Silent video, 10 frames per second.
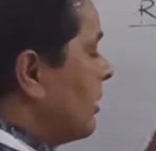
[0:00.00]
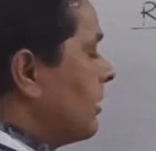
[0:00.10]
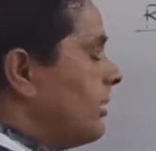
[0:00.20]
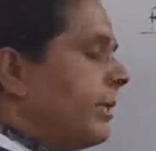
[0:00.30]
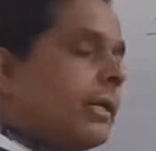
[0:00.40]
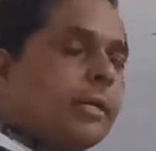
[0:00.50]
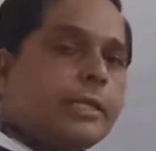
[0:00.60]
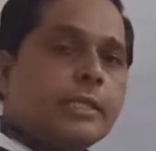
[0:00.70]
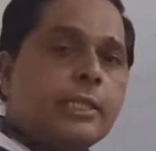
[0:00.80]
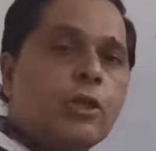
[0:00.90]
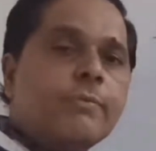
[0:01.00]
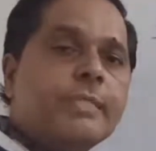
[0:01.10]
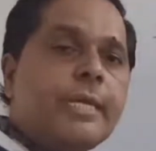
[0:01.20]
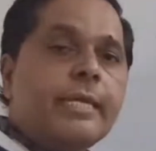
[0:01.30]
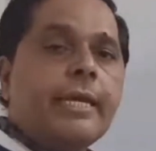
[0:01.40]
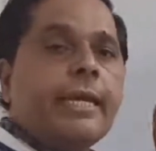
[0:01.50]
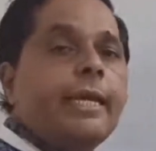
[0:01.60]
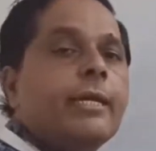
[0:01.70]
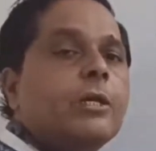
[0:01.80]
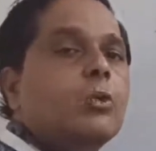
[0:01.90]
here instead of saying
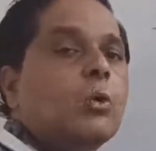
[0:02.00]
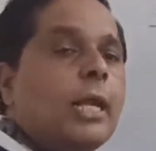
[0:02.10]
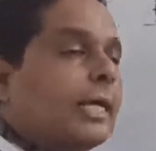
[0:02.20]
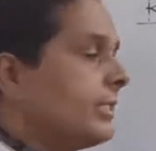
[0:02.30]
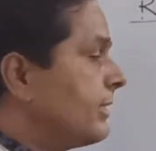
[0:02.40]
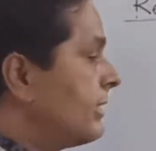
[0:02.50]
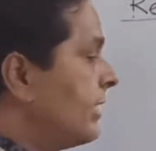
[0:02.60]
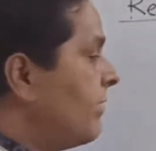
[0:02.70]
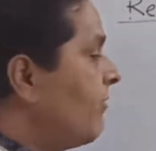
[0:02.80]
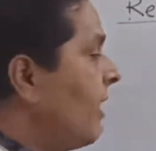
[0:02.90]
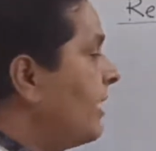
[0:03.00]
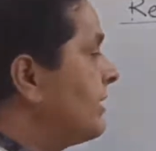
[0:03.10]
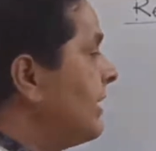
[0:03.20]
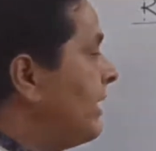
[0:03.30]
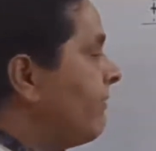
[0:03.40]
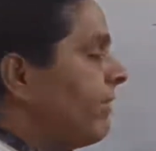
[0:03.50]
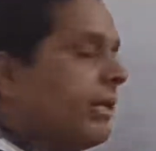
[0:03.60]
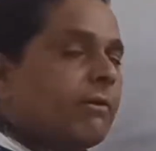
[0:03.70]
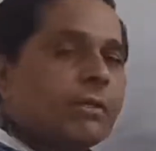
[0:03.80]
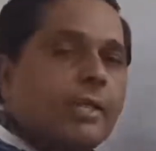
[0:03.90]
air to glass, if I say
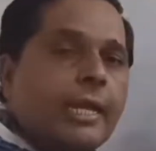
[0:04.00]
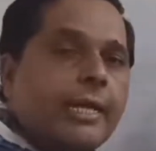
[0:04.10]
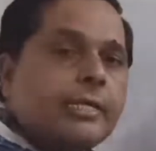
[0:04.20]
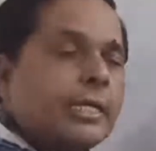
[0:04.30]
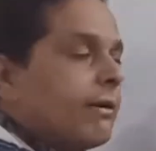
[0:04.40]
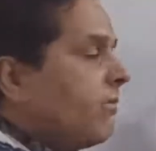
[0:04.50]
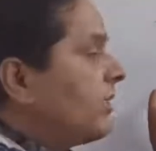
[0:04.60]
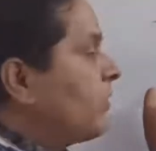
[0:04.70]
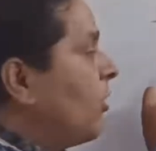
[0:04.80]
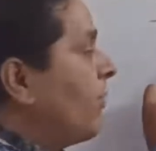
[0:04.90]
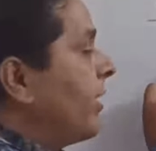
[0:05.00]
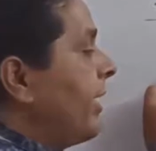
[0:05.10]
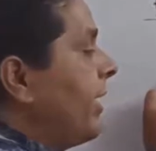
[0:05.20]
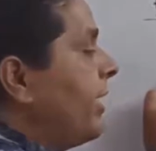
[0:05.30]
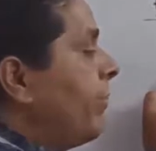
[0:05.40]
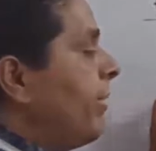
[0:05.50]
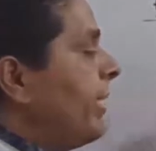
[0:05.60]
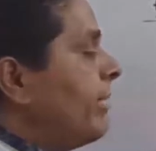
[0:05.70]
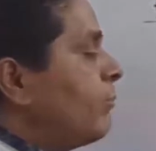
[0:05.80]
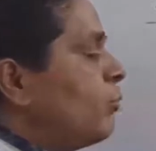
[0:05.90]
whenever the light travels from rare
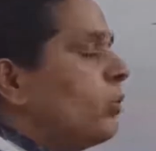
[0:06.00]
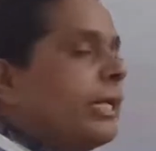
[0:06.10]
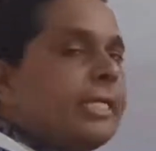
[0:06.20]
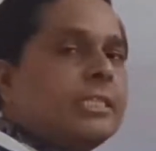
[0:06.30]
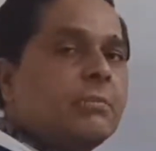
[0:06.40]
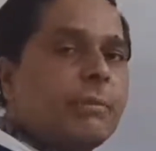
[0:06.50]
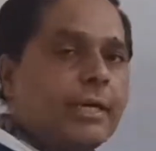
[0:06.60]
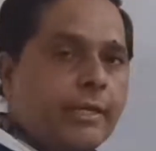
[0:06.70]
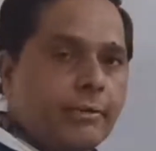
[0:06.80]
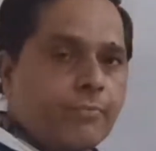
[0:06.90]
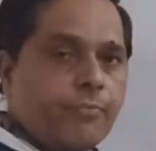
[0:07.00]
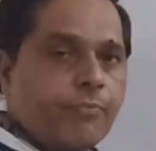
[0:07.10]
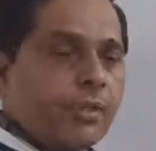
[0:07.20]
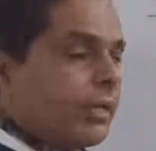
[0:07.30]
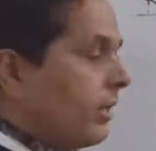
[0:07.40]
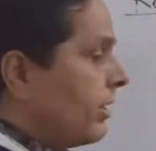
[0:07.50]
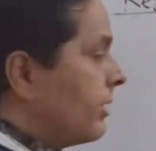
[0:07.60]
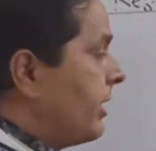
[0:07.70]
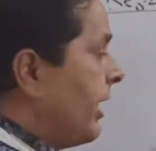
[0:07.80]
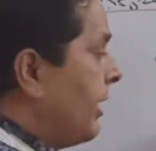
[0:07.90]
medium to dense medium,
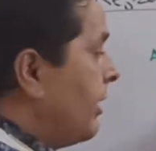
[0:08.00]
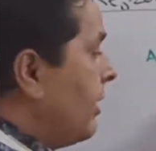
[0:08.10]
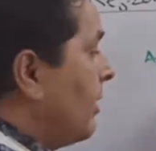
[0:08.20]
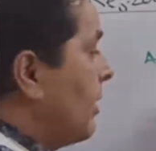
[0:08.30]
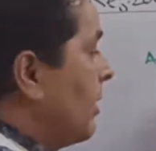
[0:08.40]
then